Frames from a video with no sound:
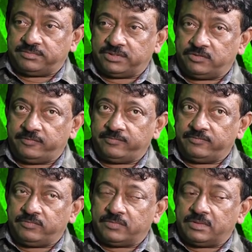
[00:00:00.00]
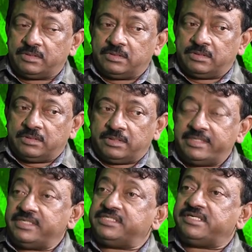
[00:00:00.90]
you know.
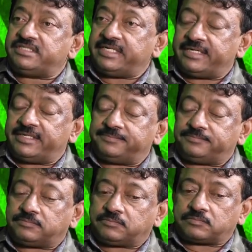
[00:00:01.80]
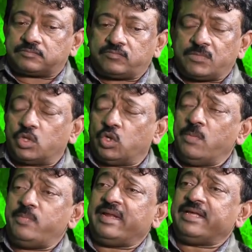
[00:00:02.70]
In this she said,
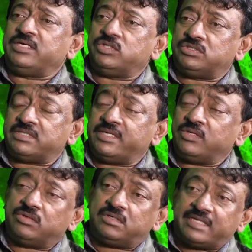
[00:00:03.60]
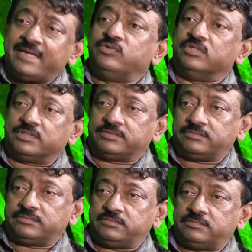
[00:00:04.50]
Compracusani, the tribe in the
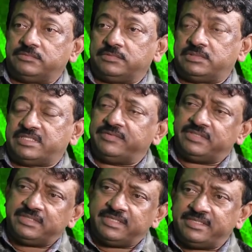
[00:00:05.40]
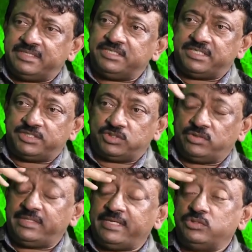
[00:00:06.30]
17th, 18th
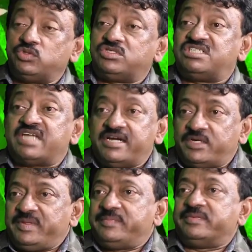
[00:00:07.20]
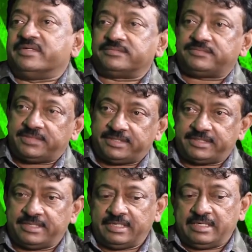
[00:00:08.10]
century, they used to stunt people. And